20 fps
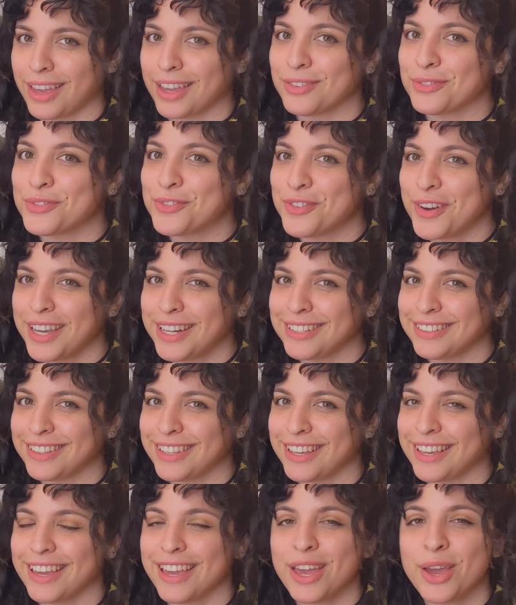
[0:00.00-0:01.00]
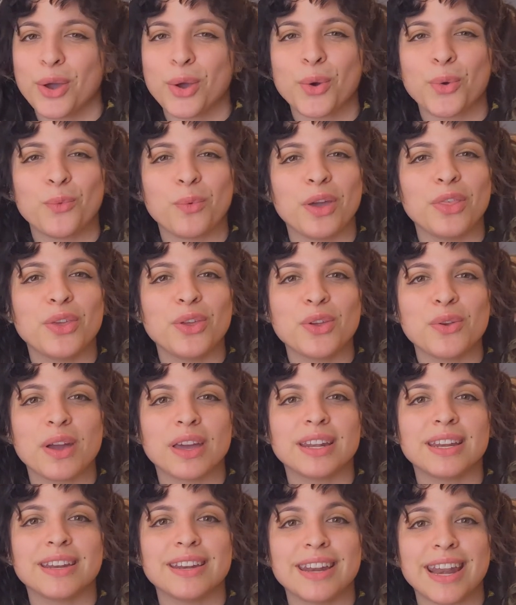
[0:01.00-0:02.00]
and finally, whether you're
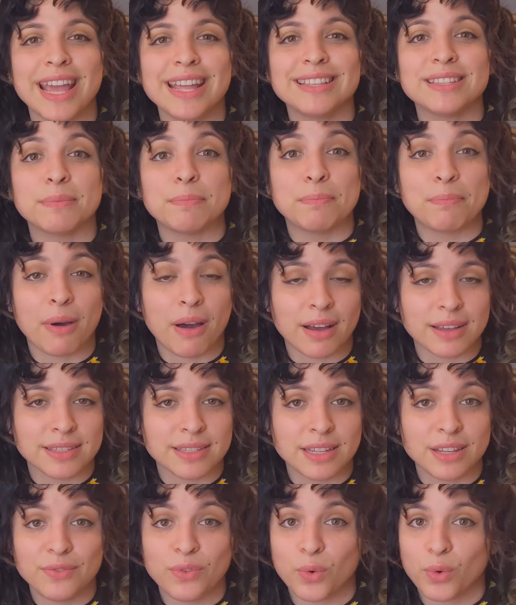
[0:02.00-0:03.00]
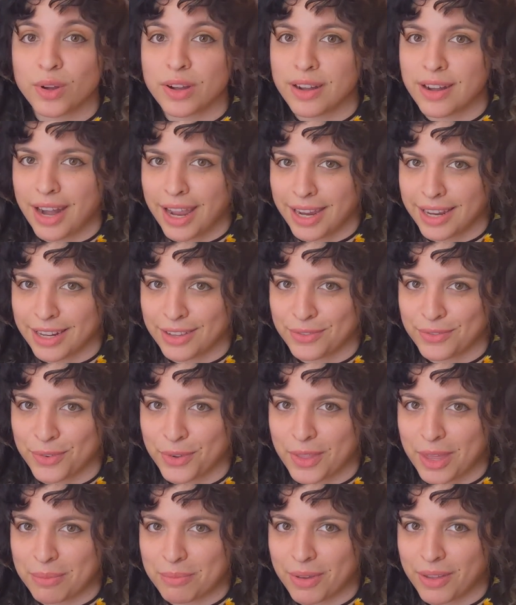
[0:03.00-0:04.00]
at a net positive or negative
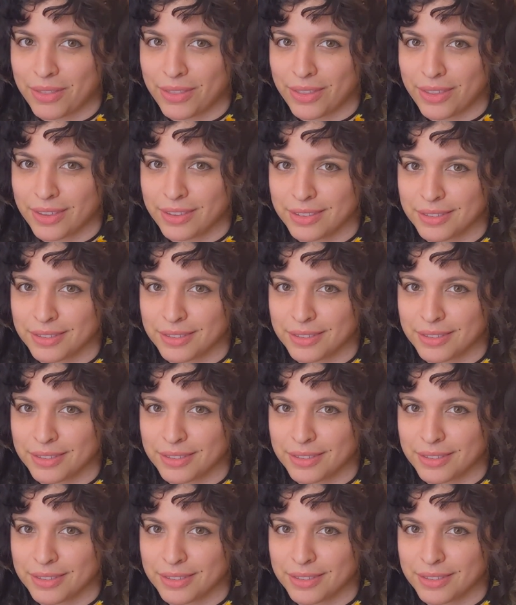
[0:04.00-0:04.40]
for that month.